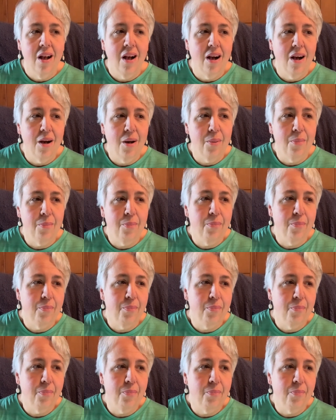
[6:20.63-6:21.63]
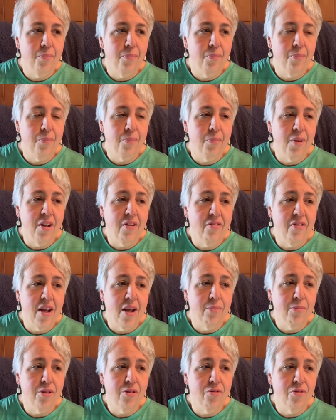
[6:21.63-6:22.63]
Um, my
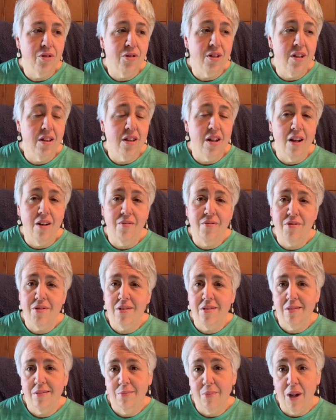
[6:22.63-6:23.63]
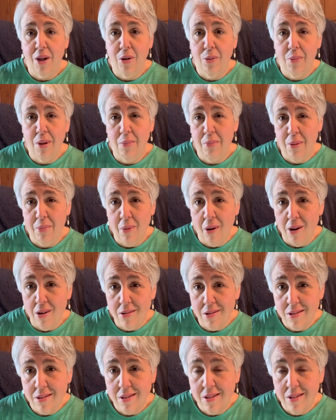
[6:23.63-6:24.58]
family really loves my homemade meatballs.